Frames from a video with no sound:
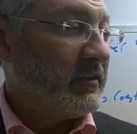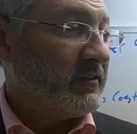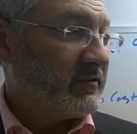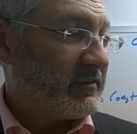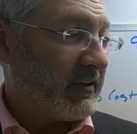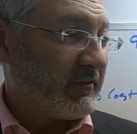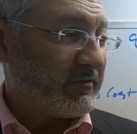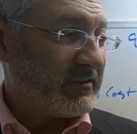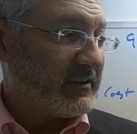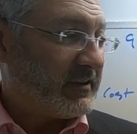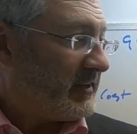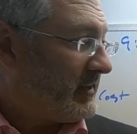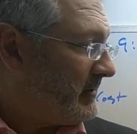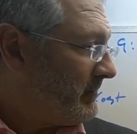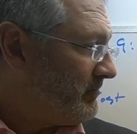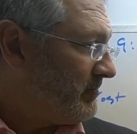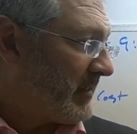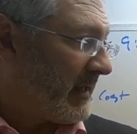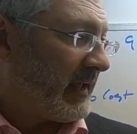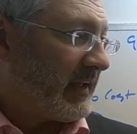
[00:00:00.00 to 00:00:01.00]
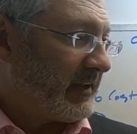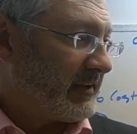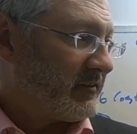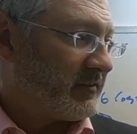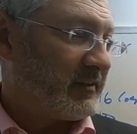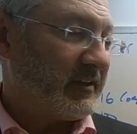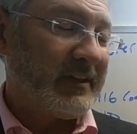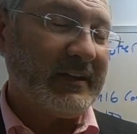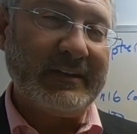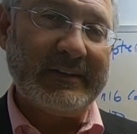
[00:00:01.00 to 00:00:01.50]
17,
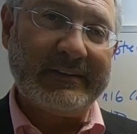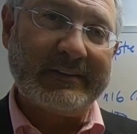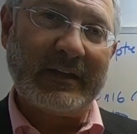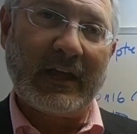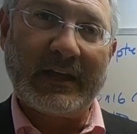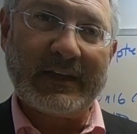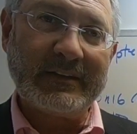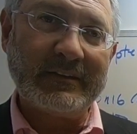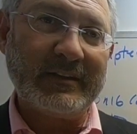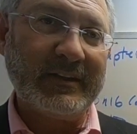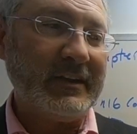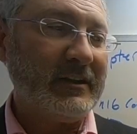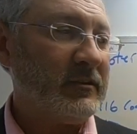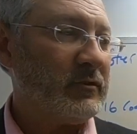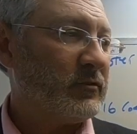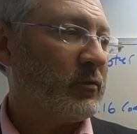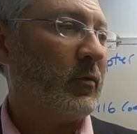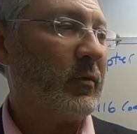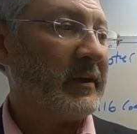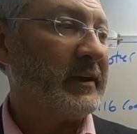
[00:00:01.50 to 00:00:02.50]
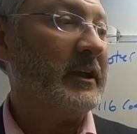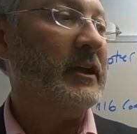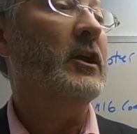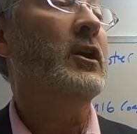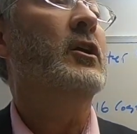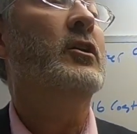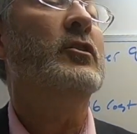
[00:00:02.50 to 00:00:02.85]
18, 19, 20,